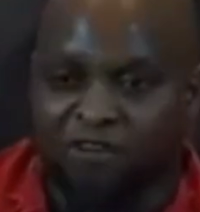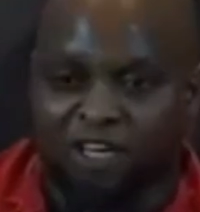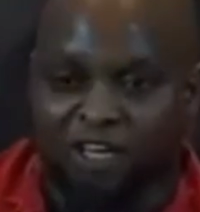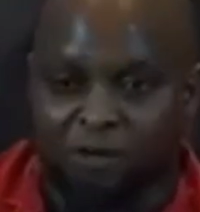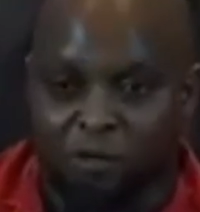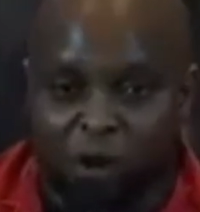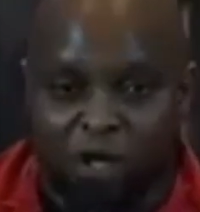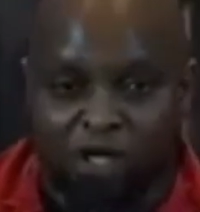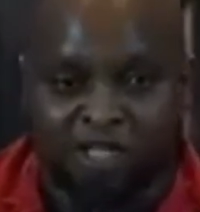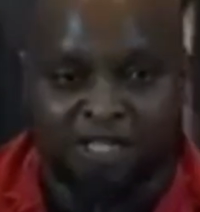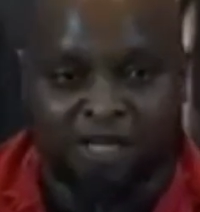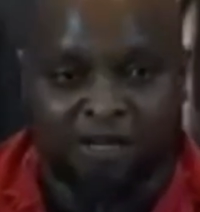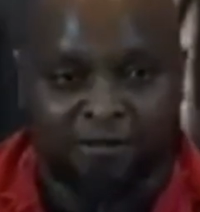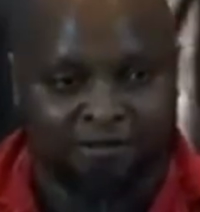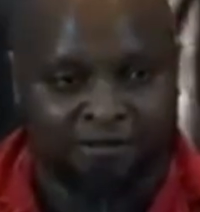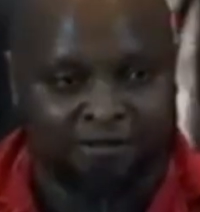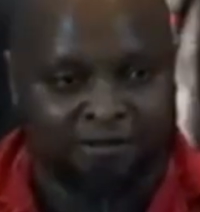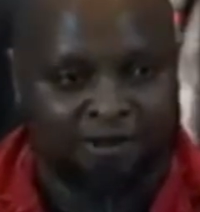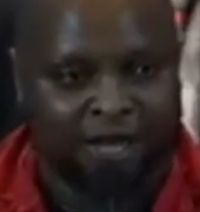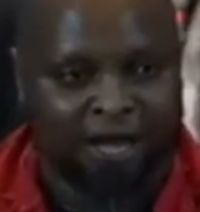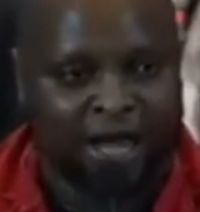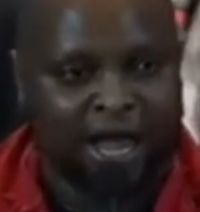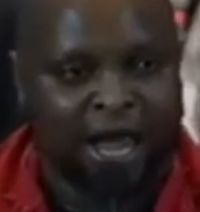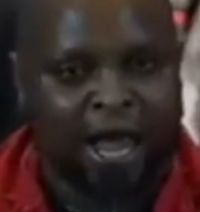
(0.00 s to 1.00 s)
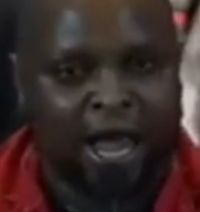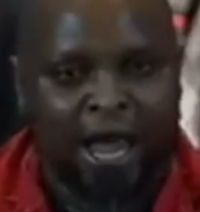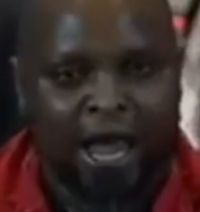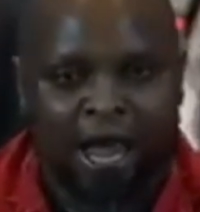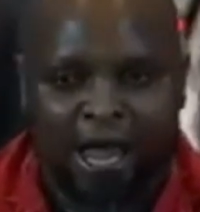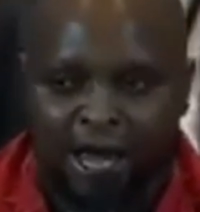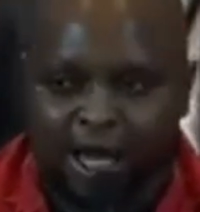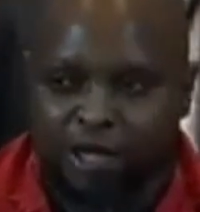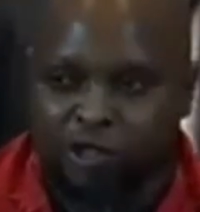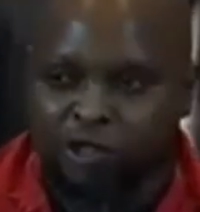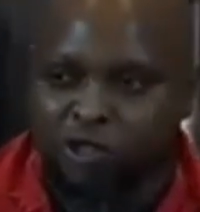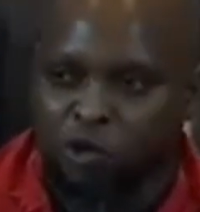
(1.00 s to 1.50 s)
the profit motive
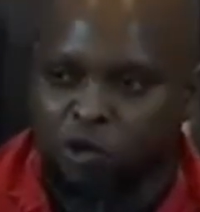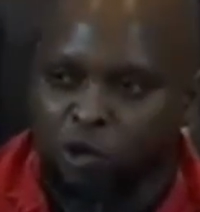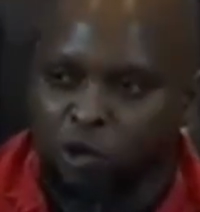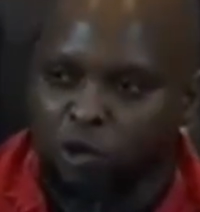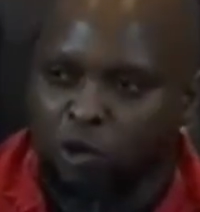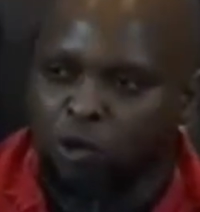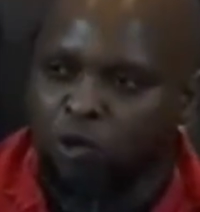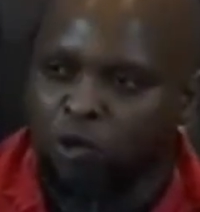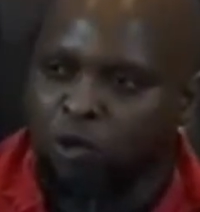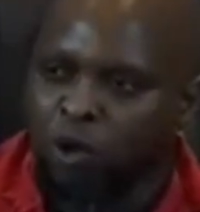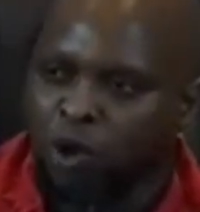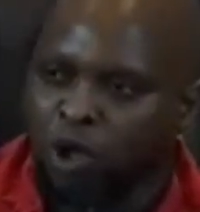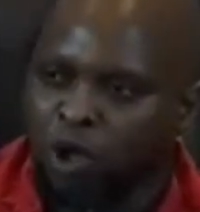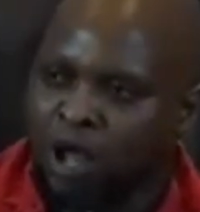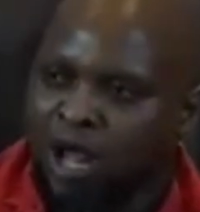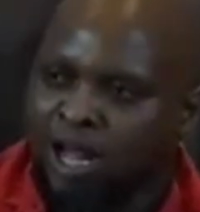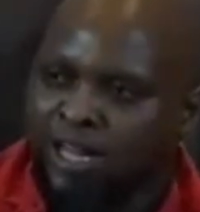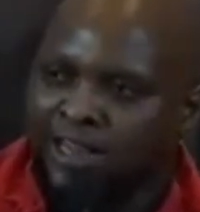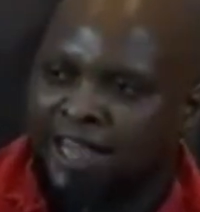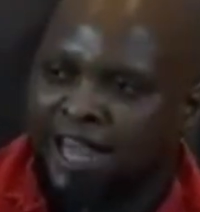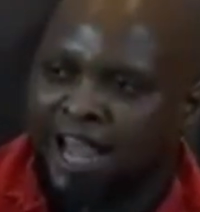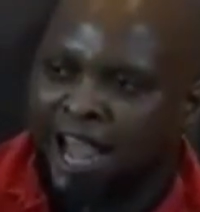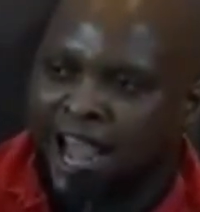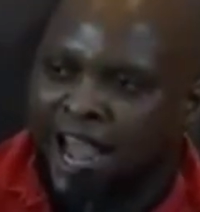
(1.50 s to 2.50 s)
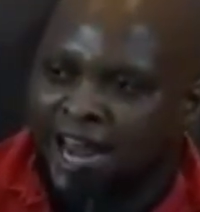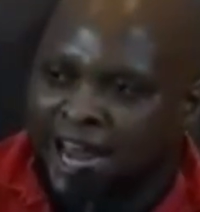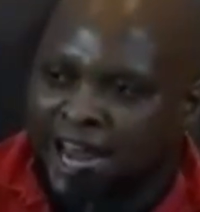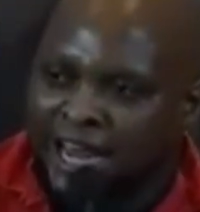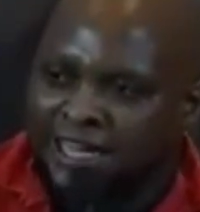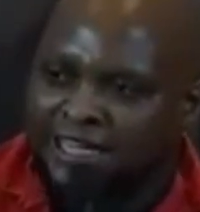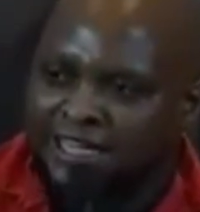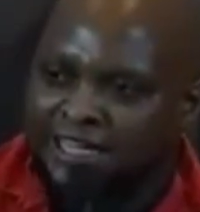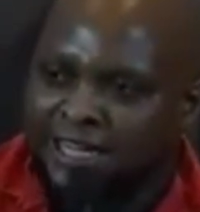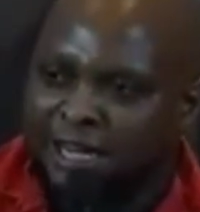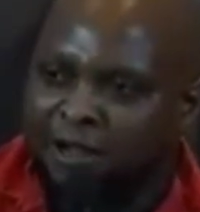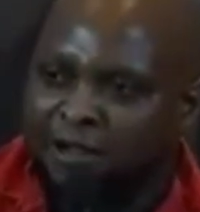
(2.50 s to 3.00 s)
into
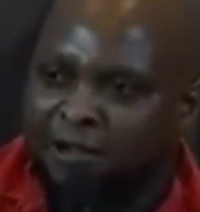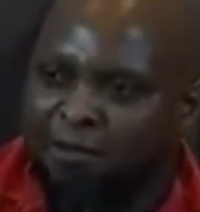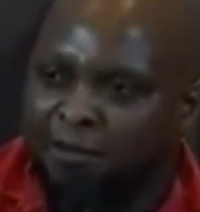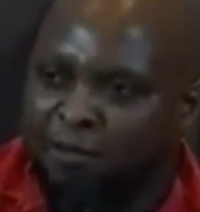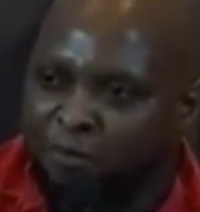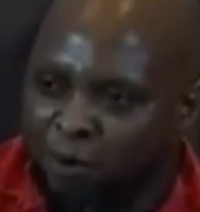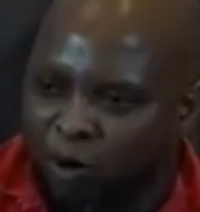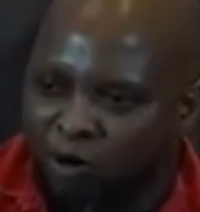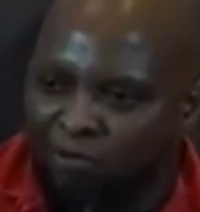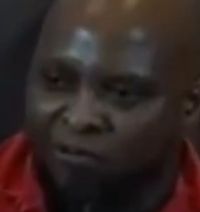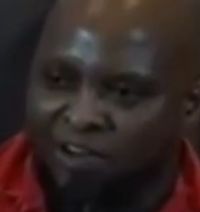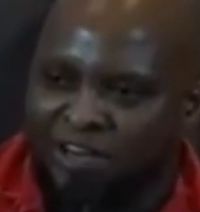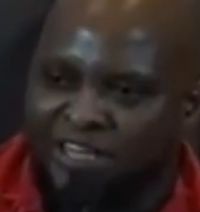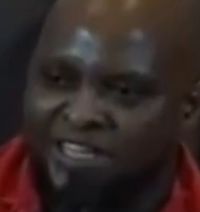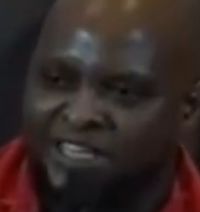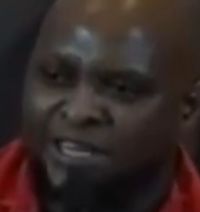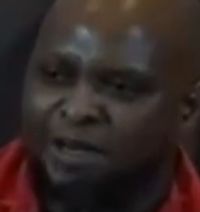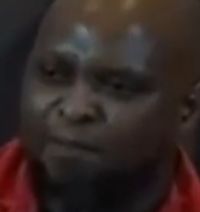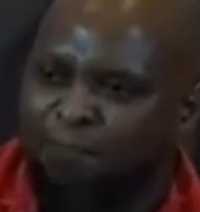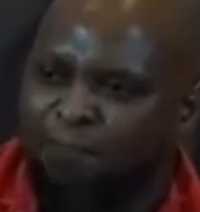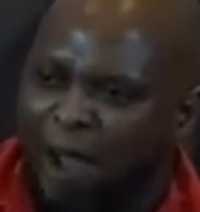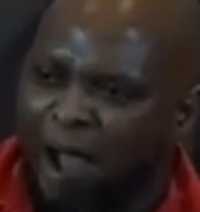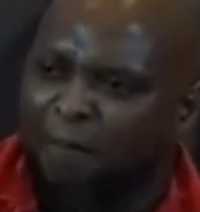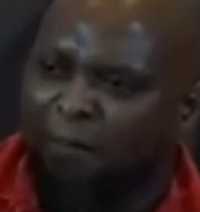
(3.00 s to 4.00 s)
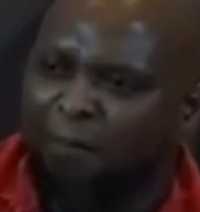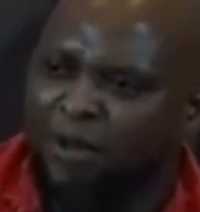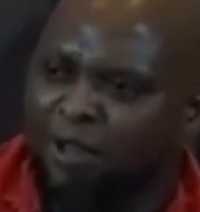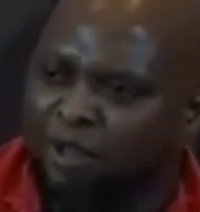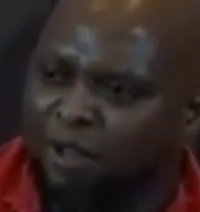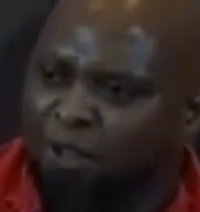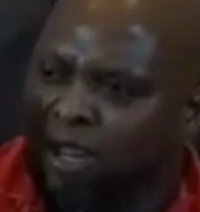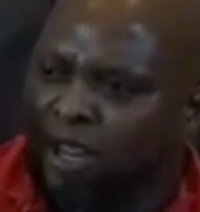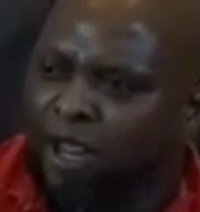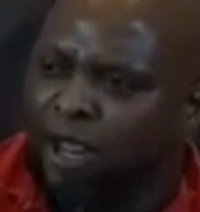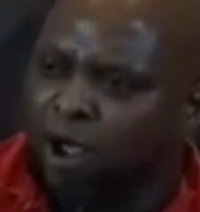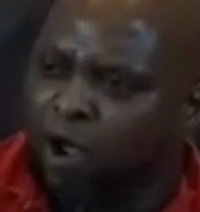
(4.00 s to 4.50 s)
the energy provision,
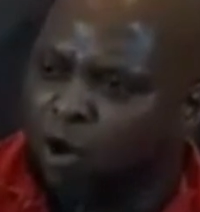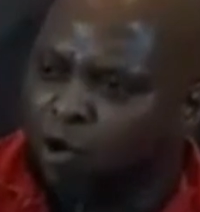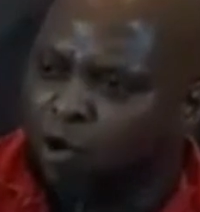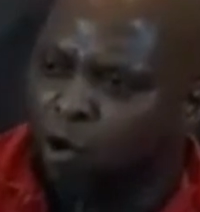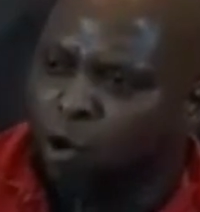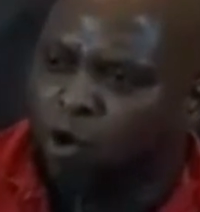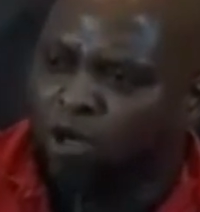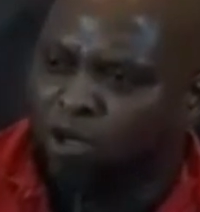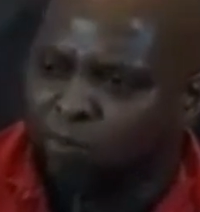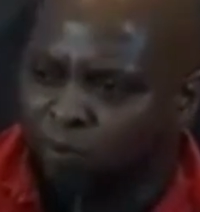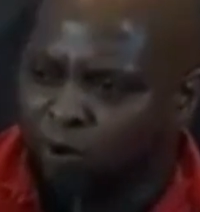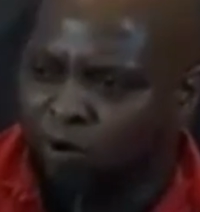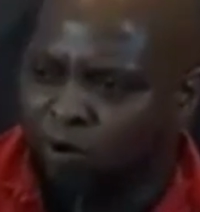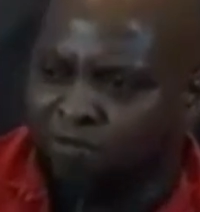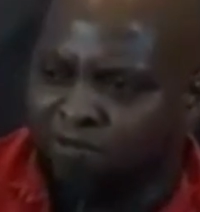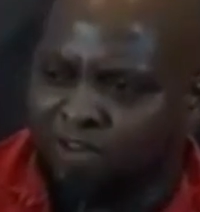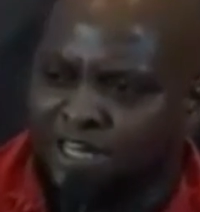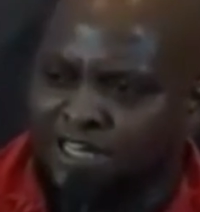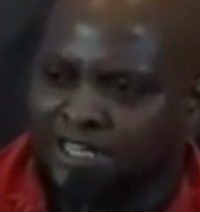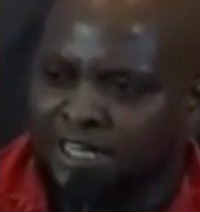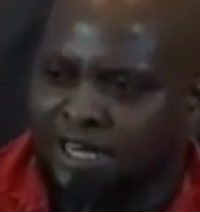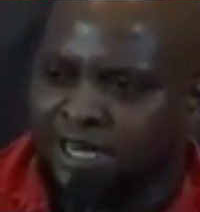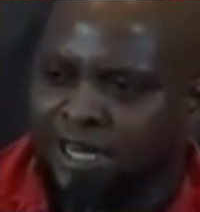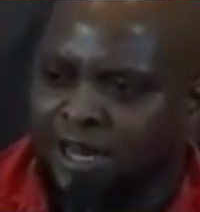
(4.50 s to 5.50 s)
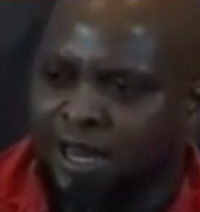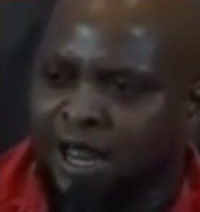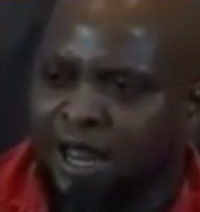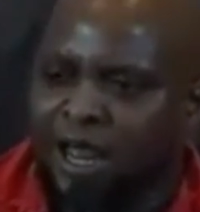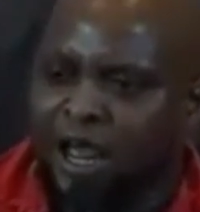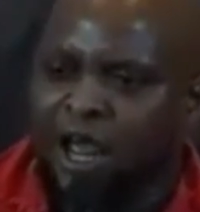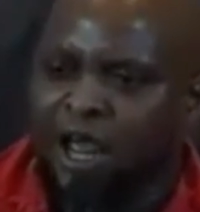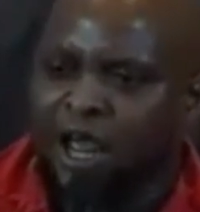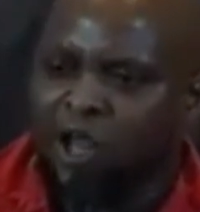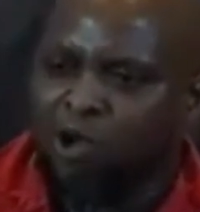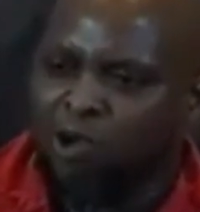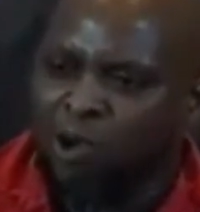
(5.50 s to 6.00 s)
public good
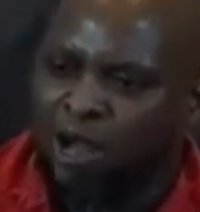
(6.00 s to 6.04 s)
provision,